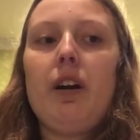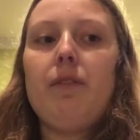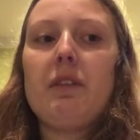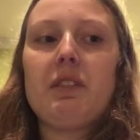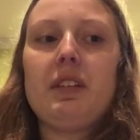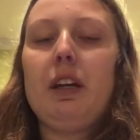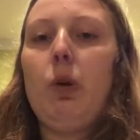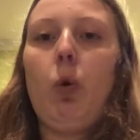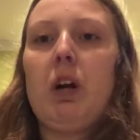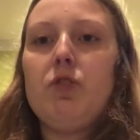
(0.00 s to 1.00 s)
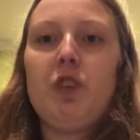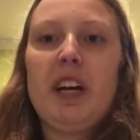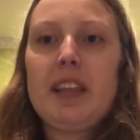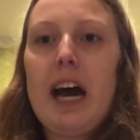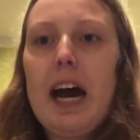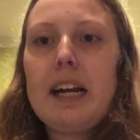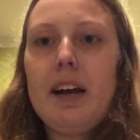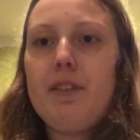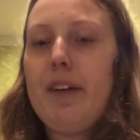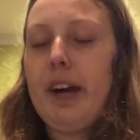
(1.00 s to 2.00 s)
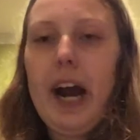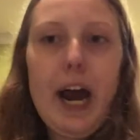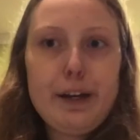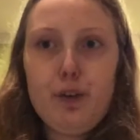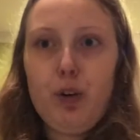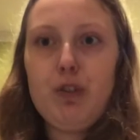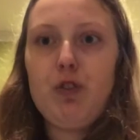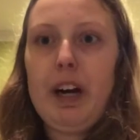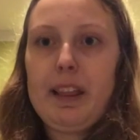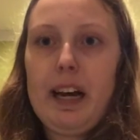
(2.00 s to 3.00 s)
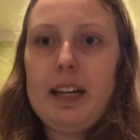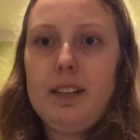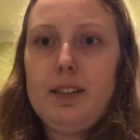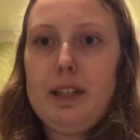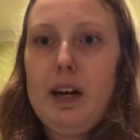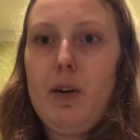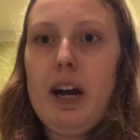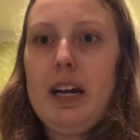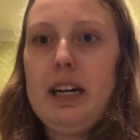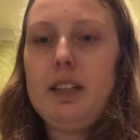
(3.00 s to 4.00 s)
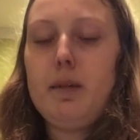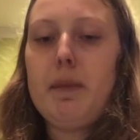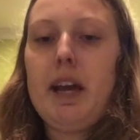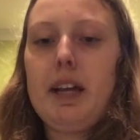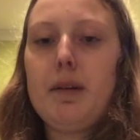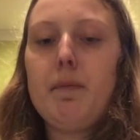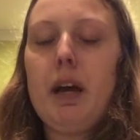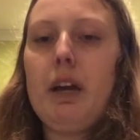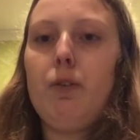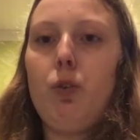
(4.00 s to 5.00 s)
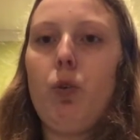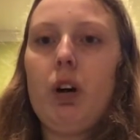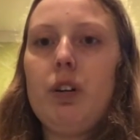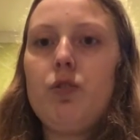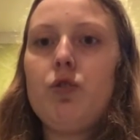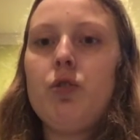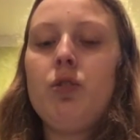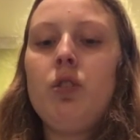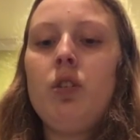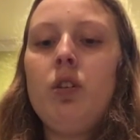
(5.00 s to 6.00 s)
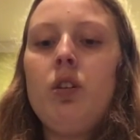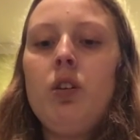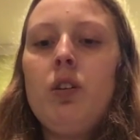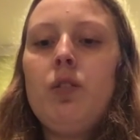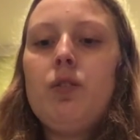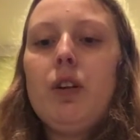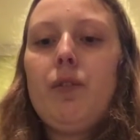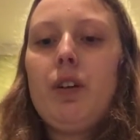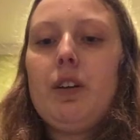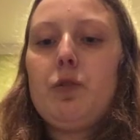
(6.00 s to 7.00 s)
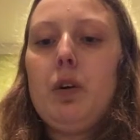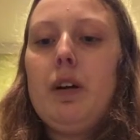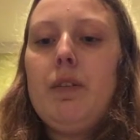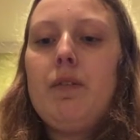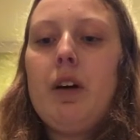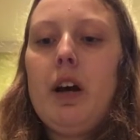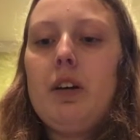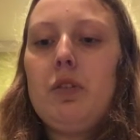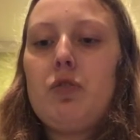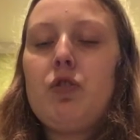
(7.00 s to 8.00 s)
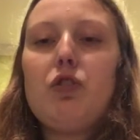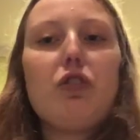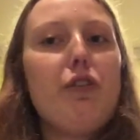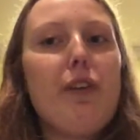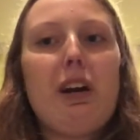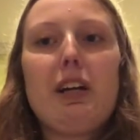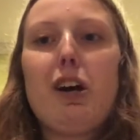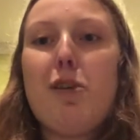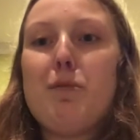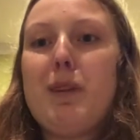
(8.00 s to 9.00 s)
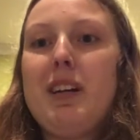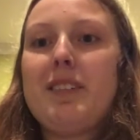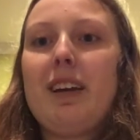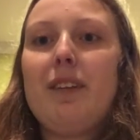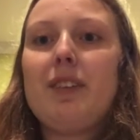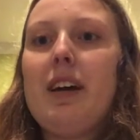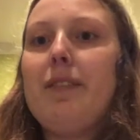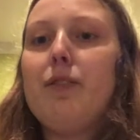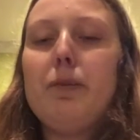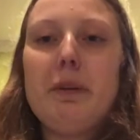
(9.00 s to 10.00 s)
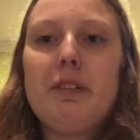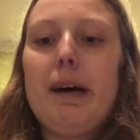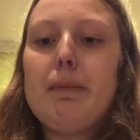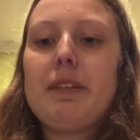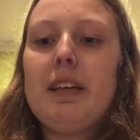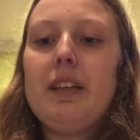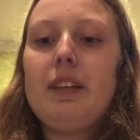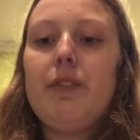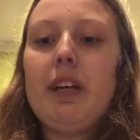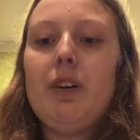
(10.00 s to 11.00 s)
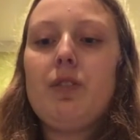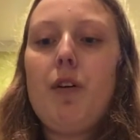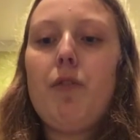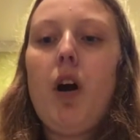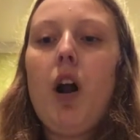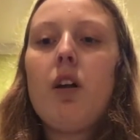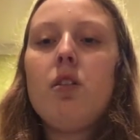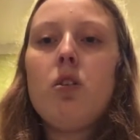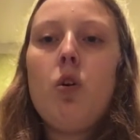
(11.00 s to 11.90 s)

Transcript: I've never seen an orange like that. I've never had an orange like that, so I had to make my own orange. So for this one, I used 2 very common paints that I've said numerous times in this video so far.